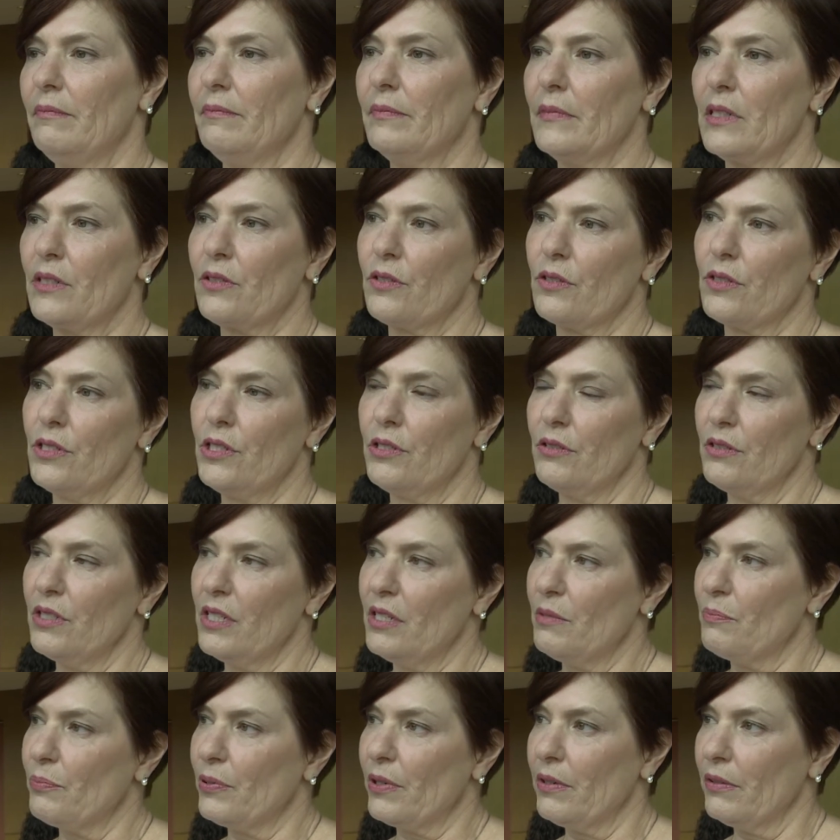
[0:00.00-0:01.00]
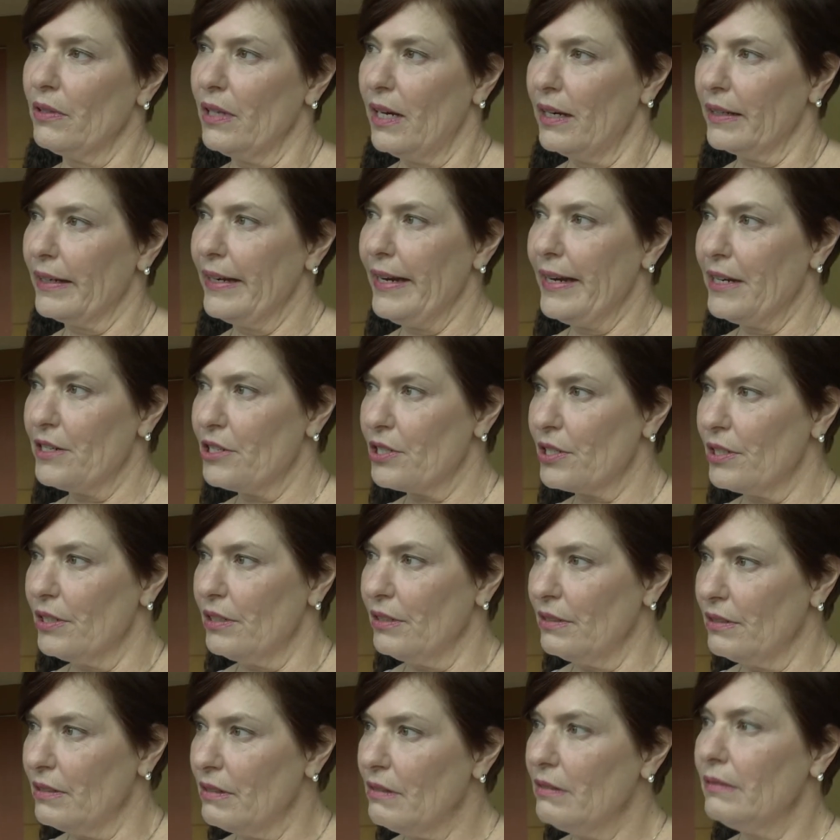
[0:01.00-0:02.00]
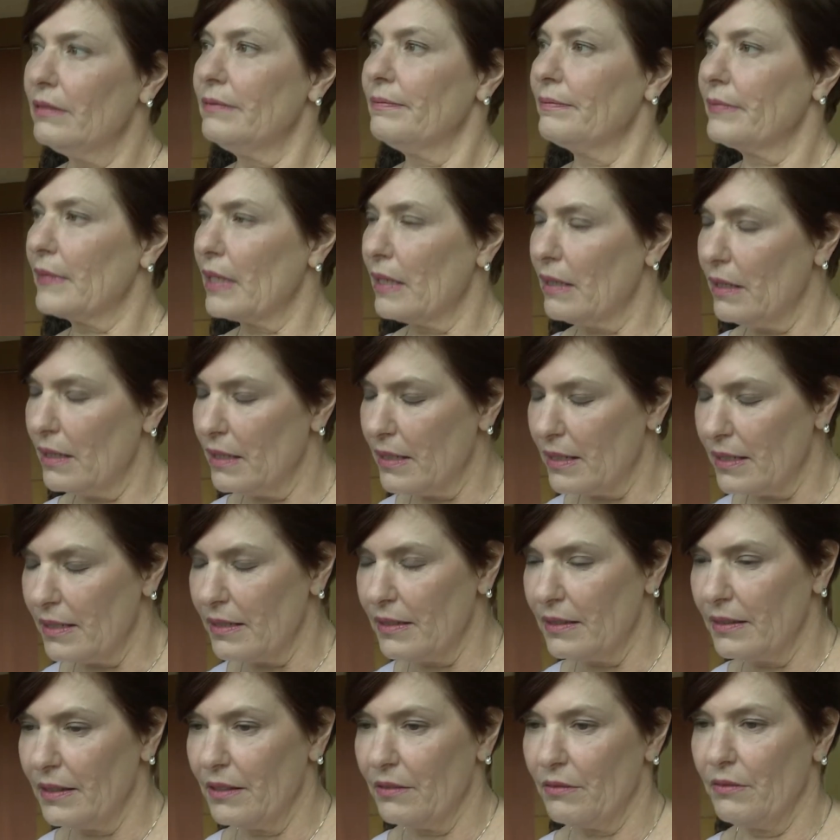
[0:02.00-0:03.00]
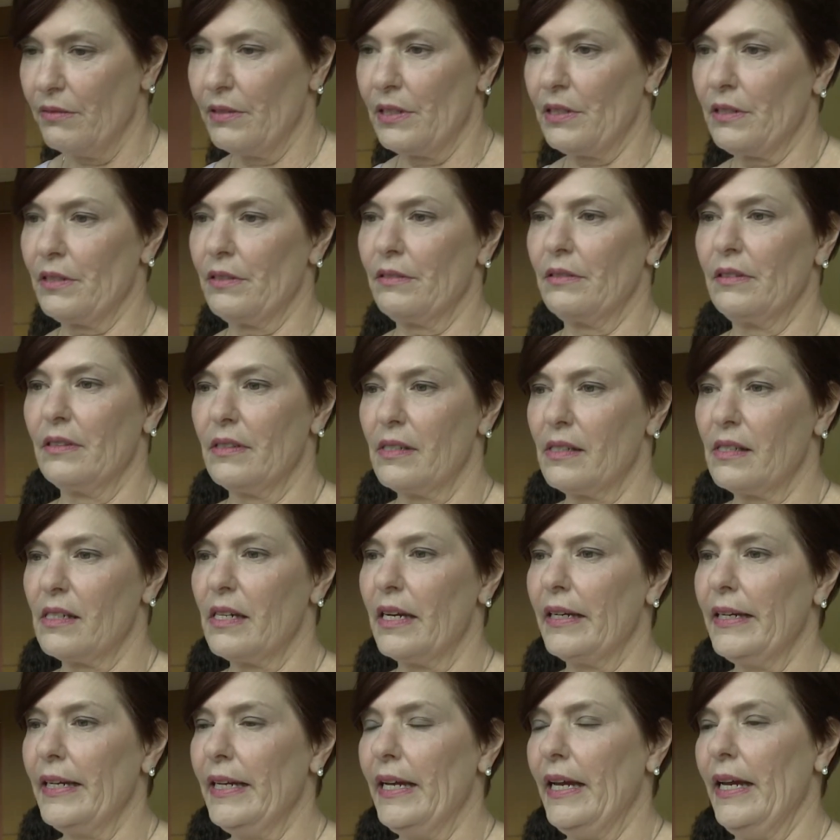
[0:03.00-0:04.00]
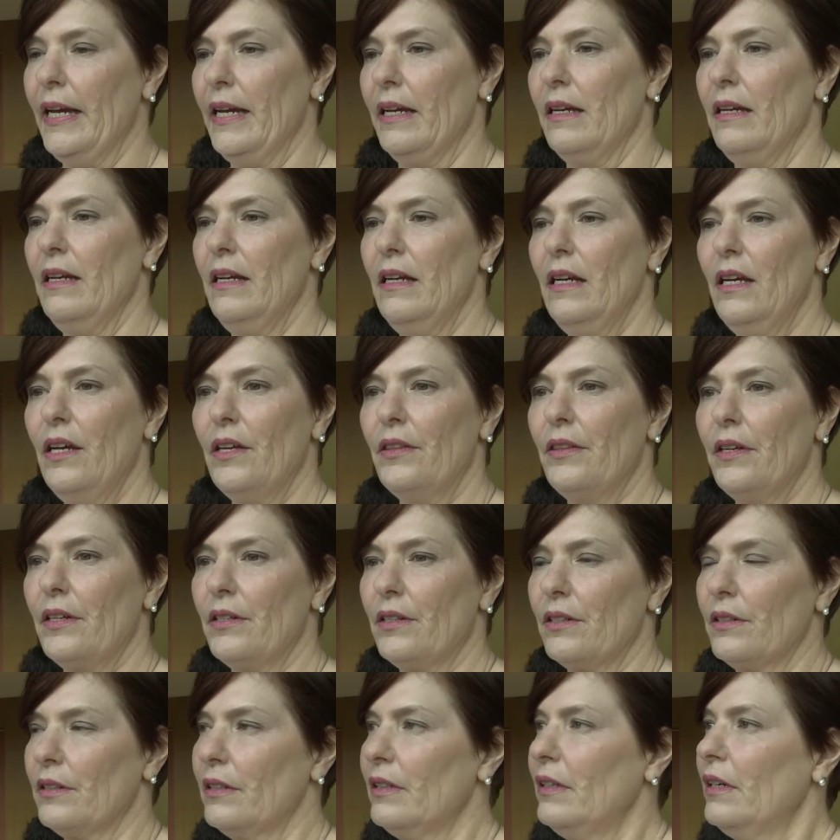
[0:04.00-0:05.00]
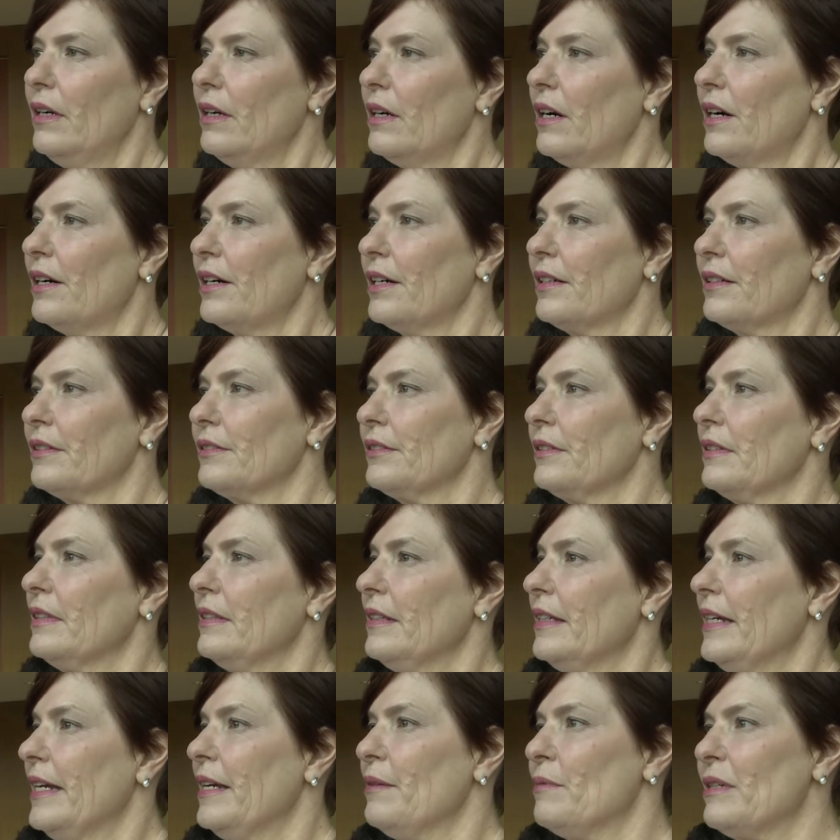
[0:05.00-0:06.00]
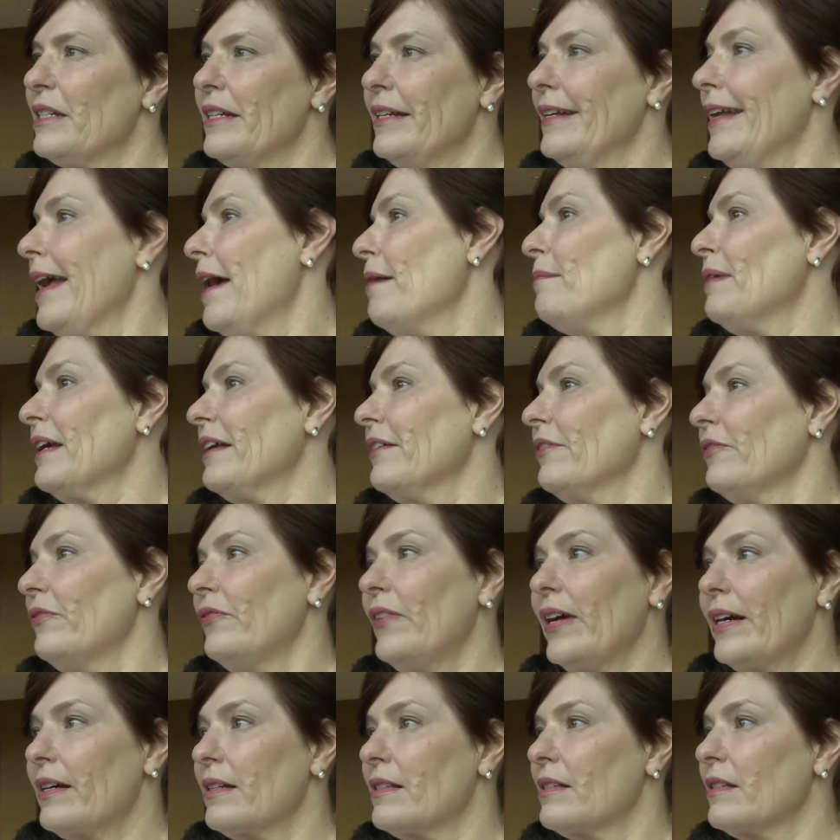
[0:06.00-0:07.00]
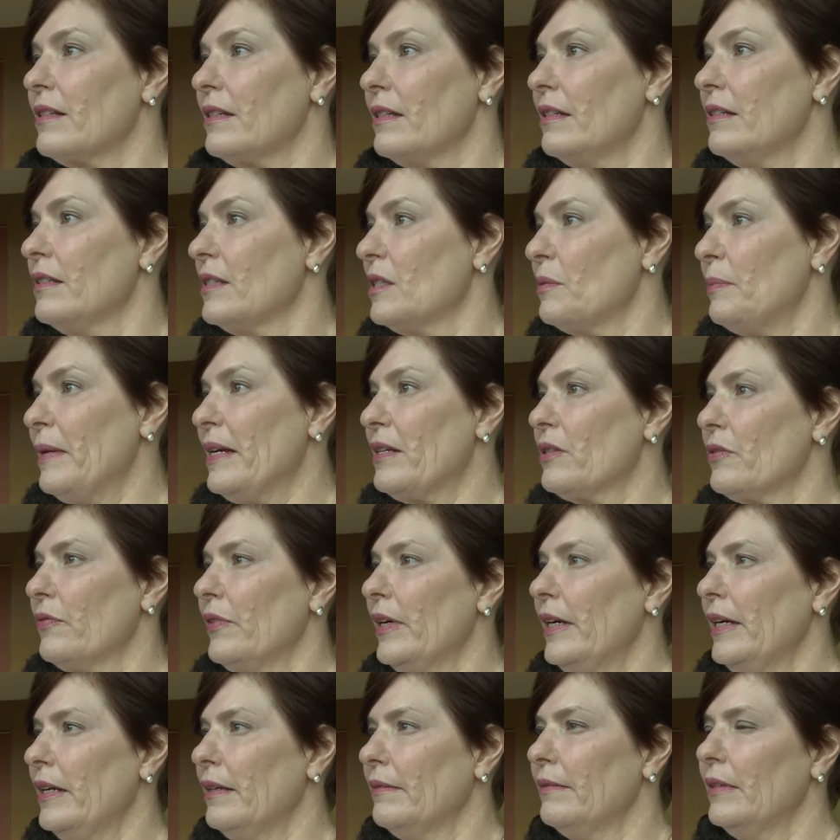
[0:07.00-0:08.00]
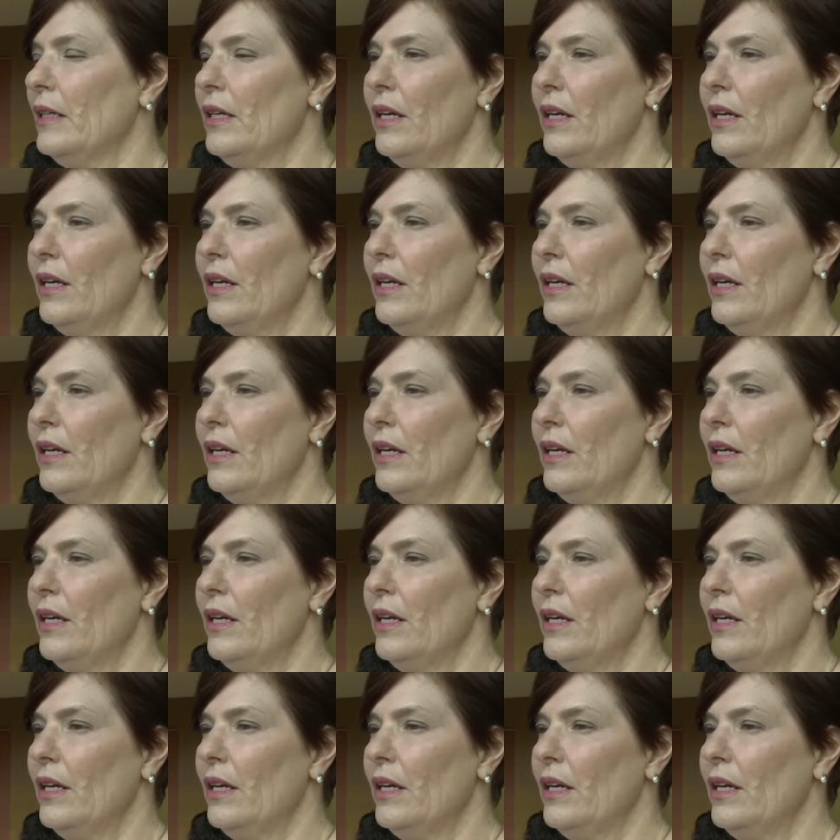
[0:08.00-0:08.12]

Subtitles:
There's QT prolongation that we're studying. There are hemodynamic effects in spaceflight.